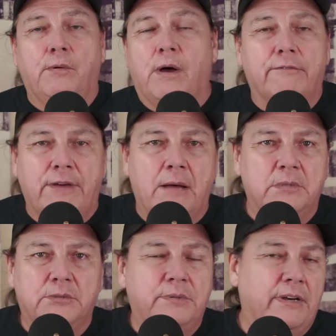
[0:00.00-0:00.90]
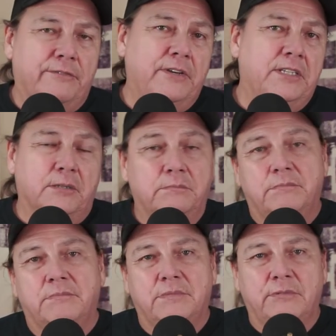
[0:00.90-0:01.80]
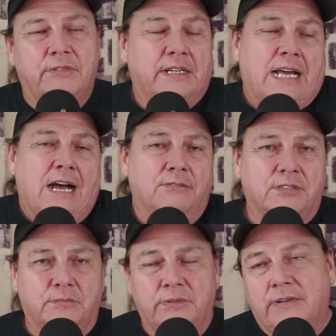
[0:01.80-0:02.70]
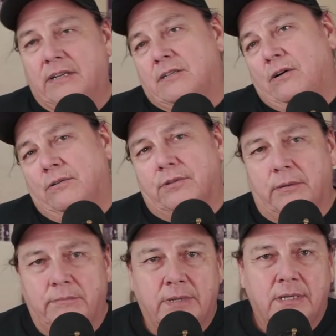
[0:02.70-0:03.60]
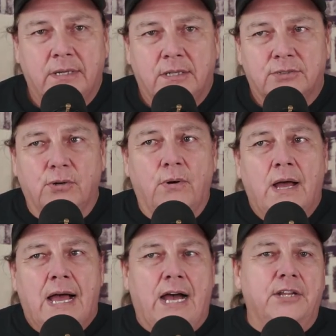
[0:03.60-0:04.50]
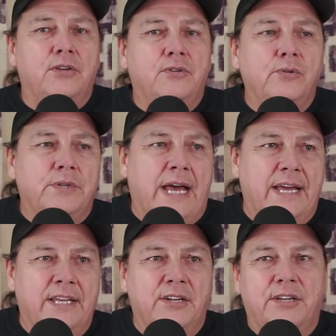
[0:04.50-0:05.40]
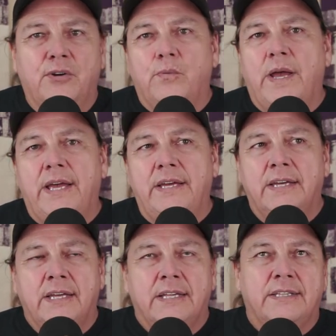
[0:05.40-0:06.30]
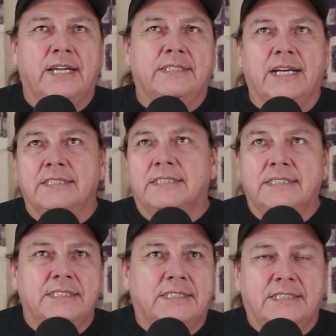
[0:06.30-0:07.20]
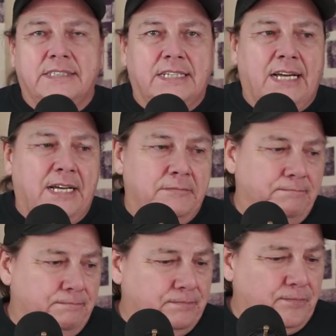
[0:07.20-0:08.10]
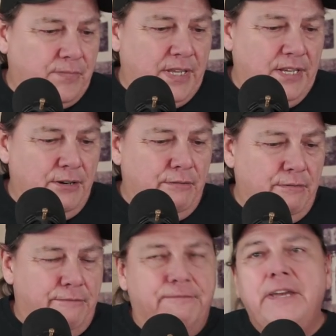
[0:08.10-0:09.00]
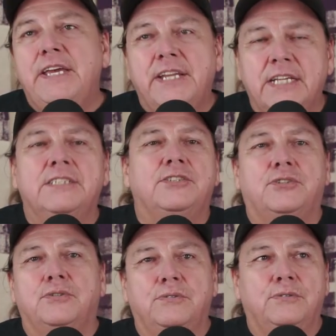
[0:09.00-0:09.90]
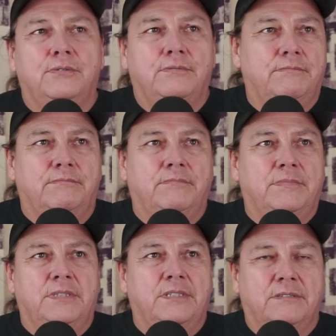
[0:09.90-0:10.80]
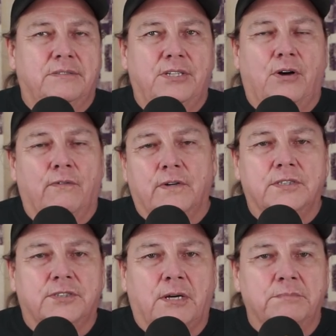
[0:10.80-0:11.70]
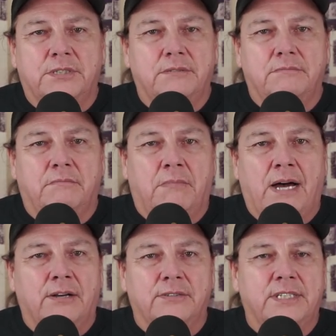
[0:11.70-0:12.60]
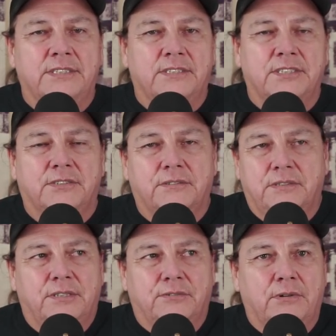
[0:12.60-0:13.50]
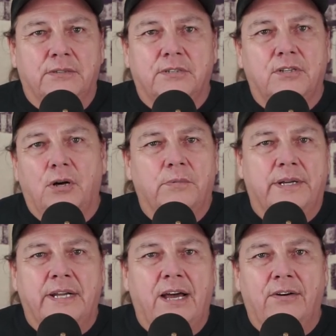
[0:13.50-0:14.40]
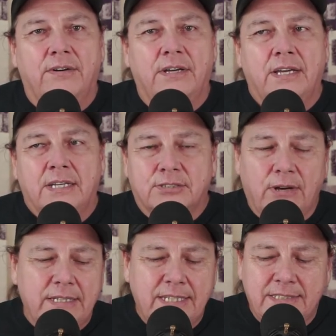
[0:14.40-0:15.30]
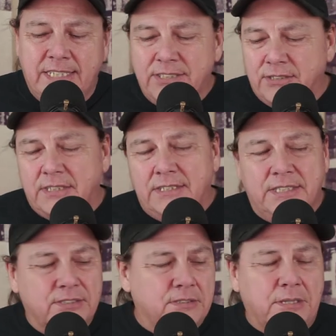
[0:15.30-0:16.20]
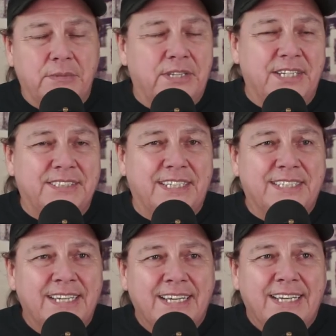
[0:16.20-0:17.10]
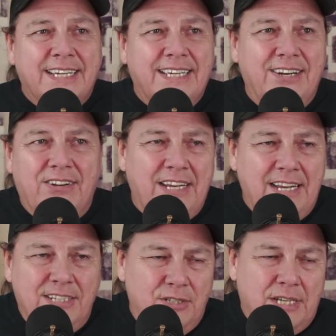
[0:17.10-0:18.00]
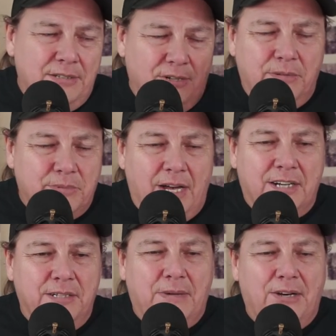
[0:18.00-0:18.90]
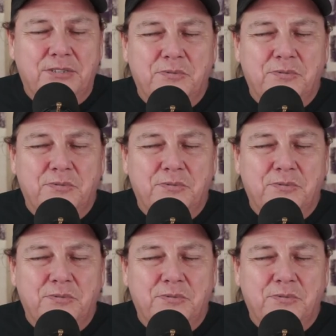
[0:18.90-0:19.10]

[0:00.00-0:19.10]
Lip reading: want families, we've got to feed them. We've got to house them. We've got to clothe them. So how do you do that in a way that doesn't, you know, feed into, you know, the overconsumption model that exists, you know, throughout the globe right now? So I think these are some of the things that, you know, and look, I know I'm talking about